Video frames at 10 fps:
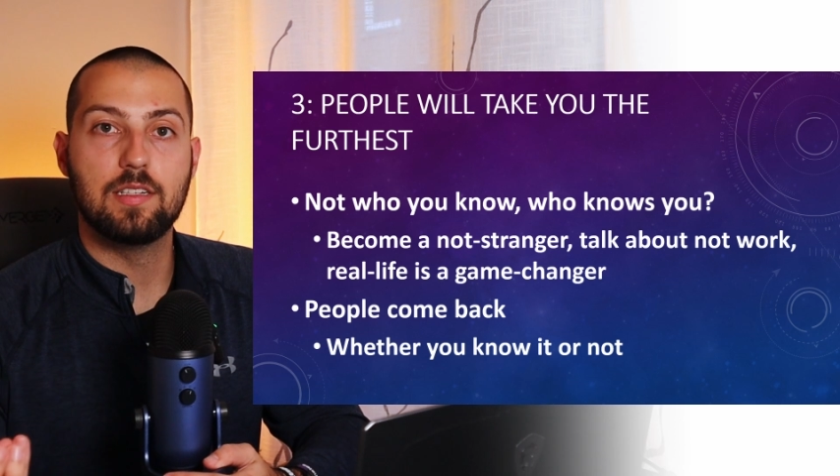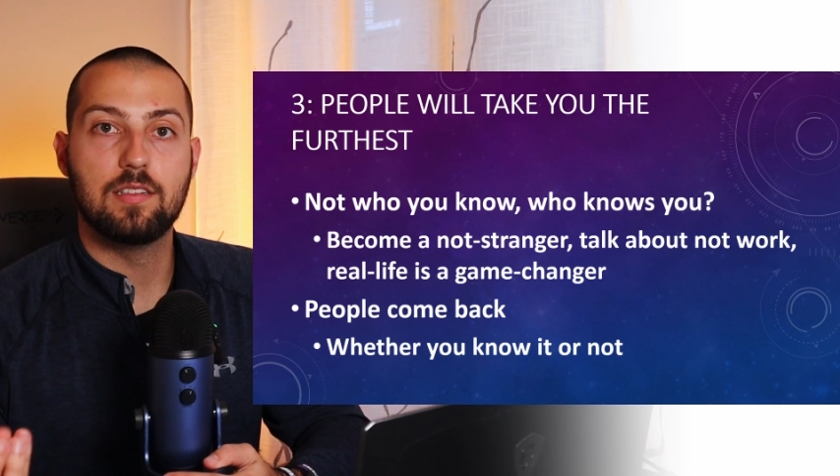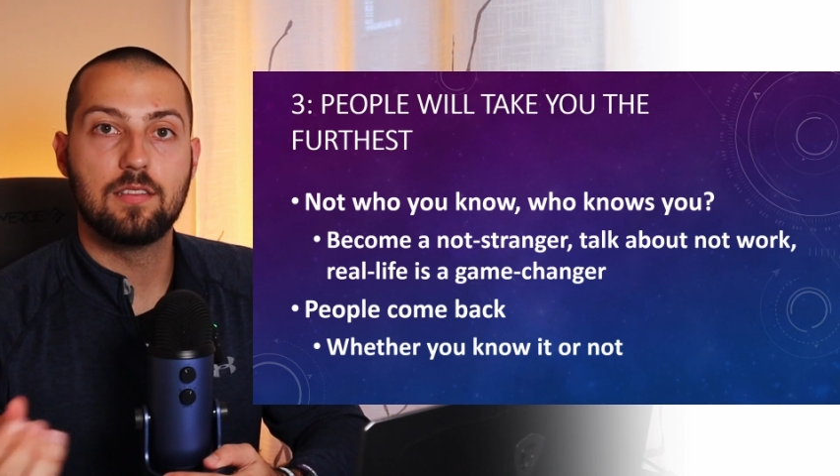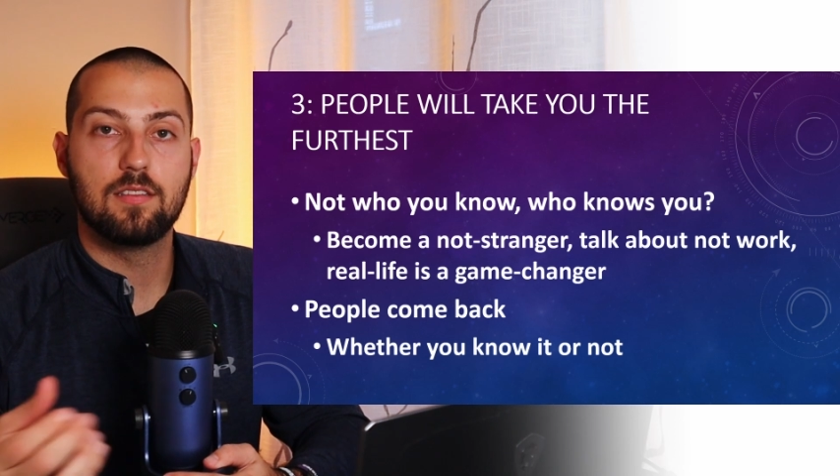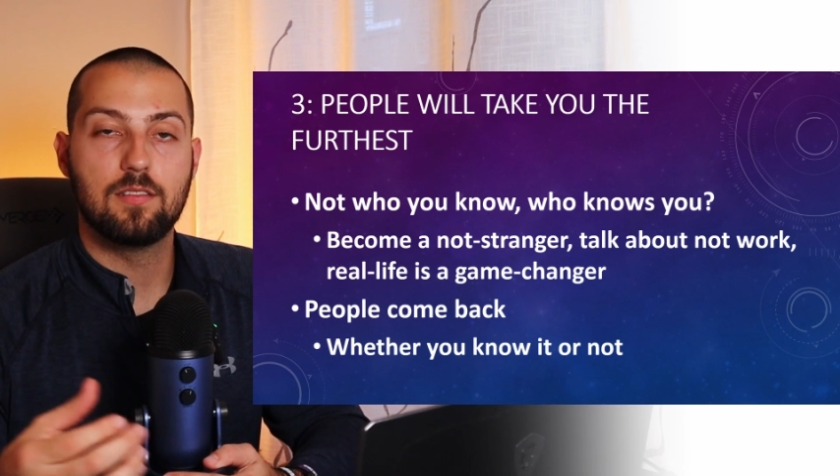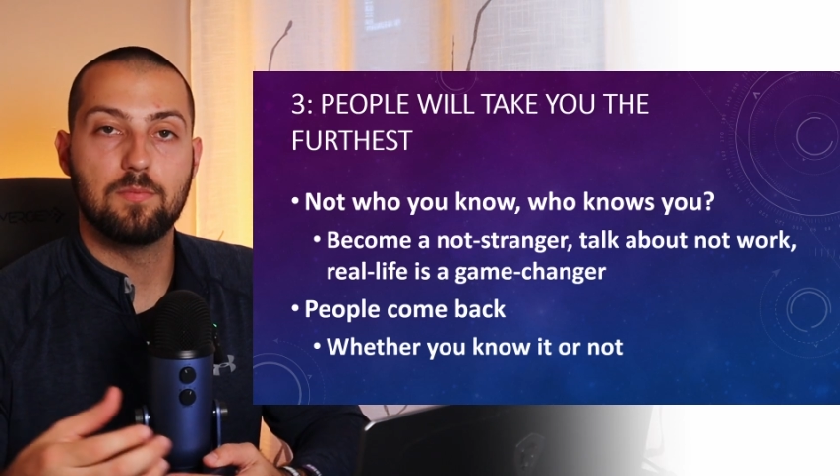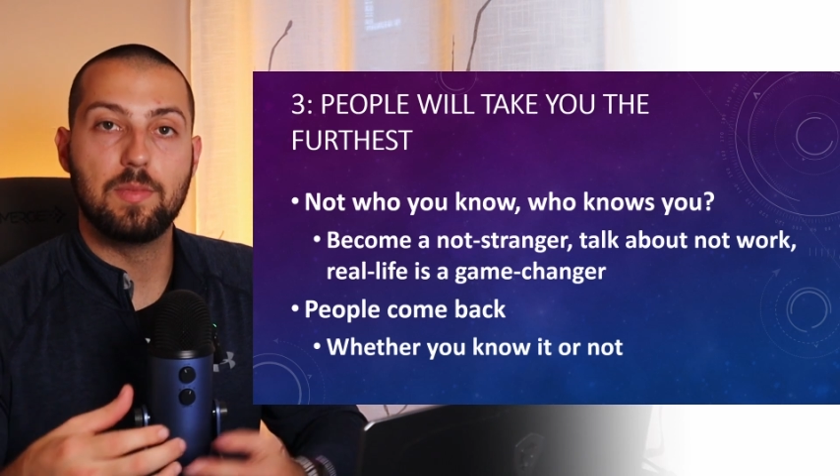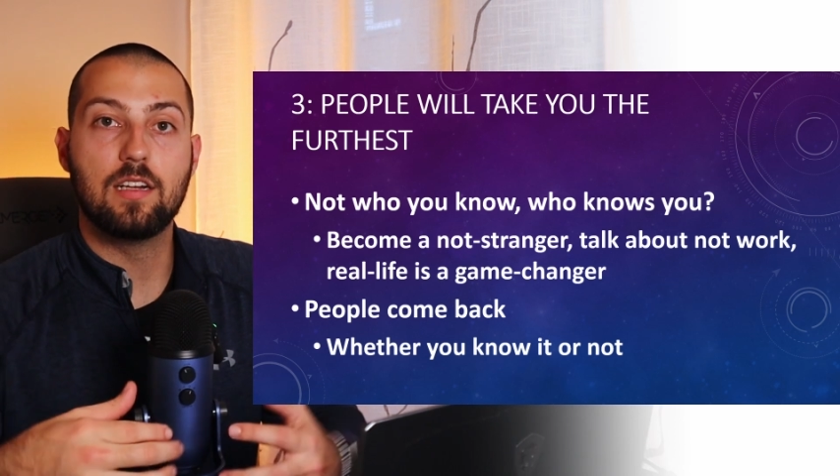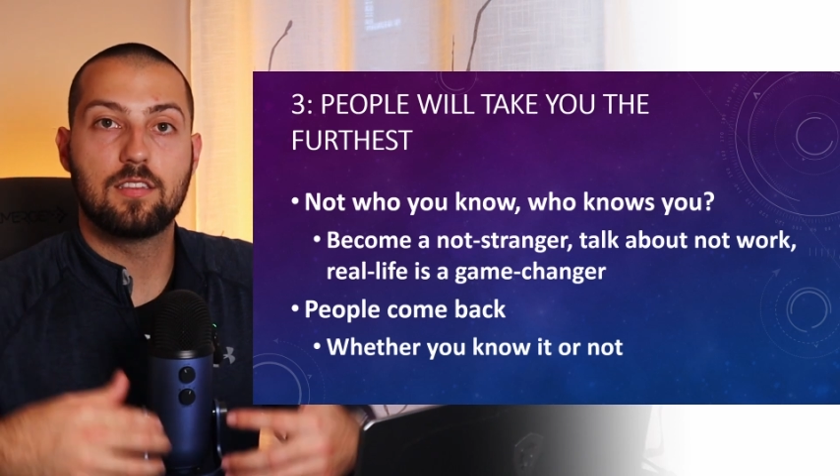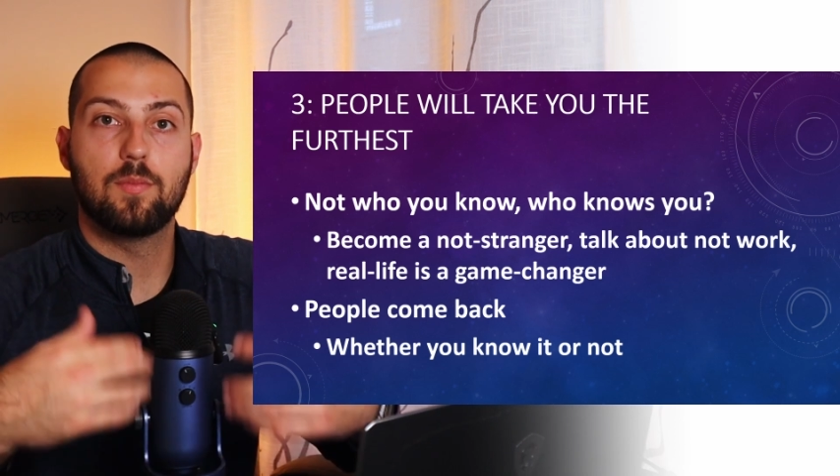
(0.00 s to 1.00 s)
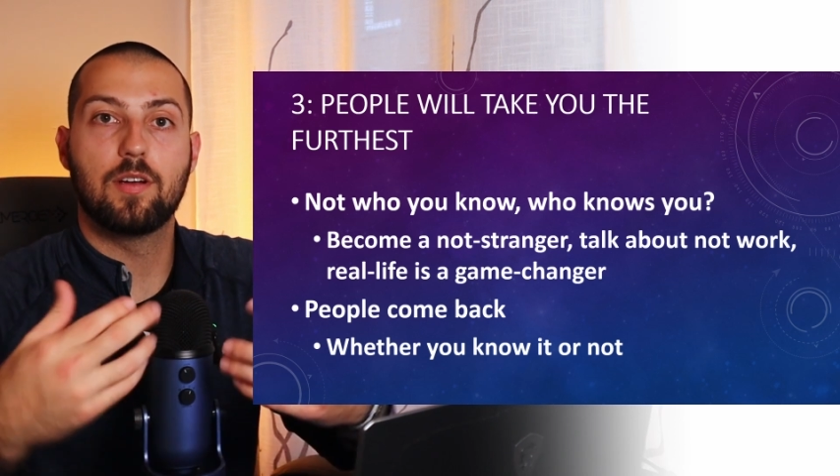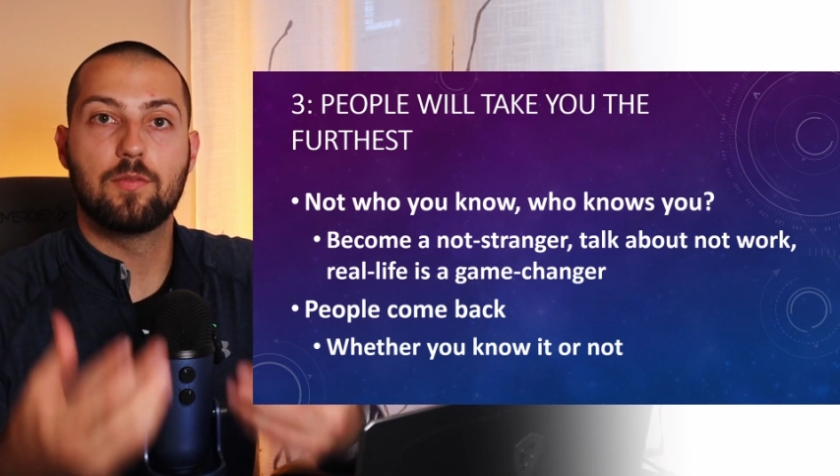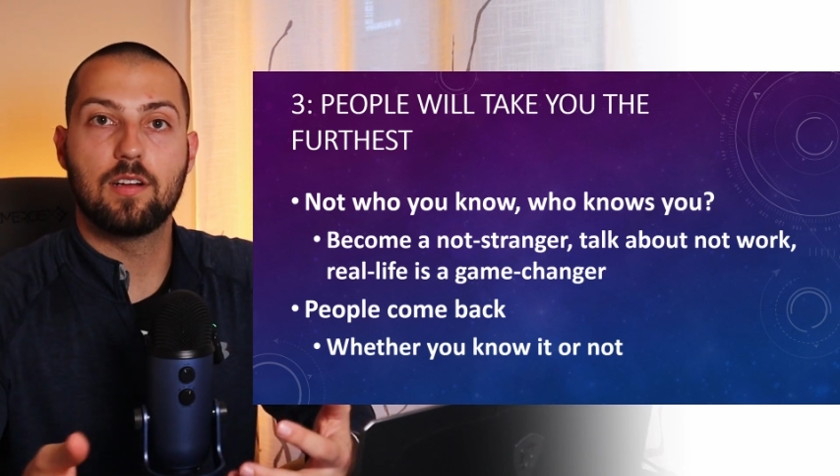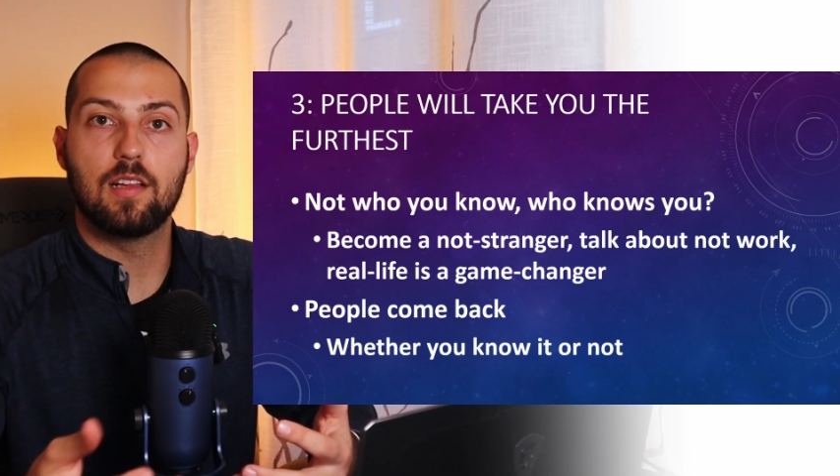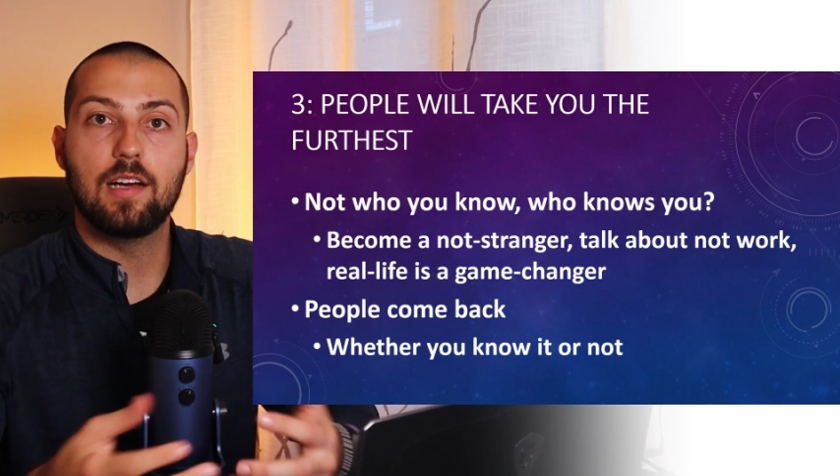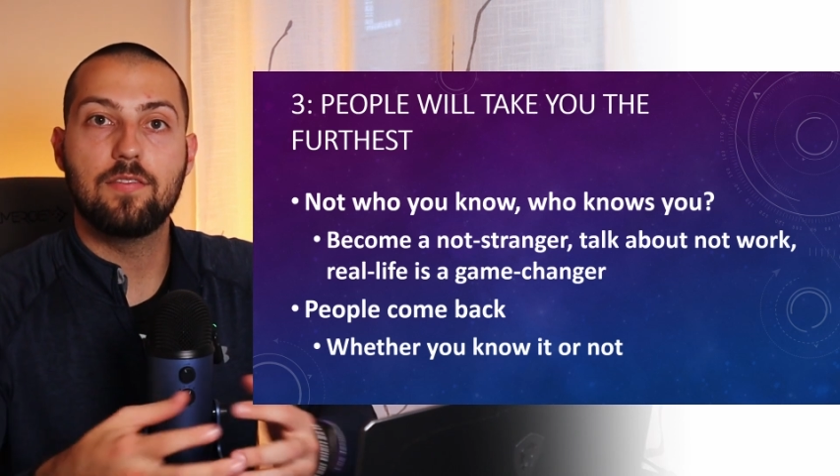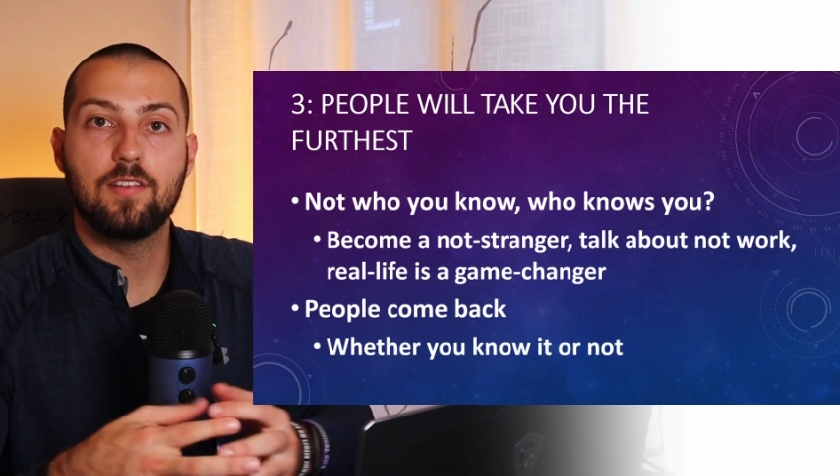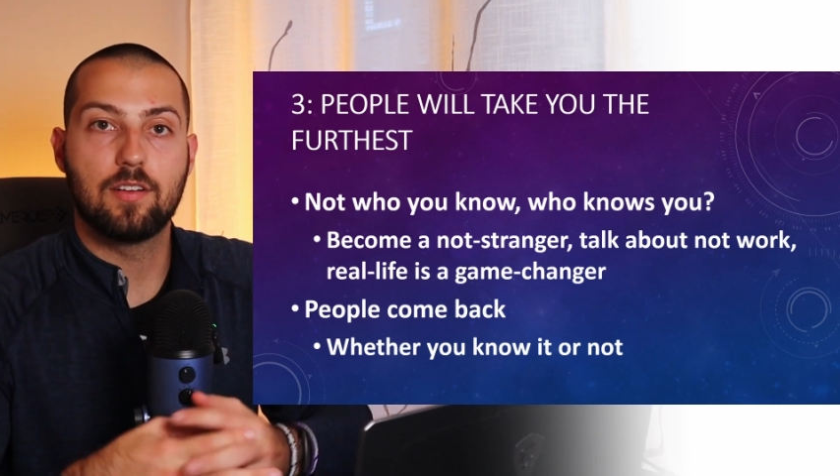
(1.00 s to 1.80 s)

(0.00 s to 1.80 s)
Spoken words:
in meeting someone in real life.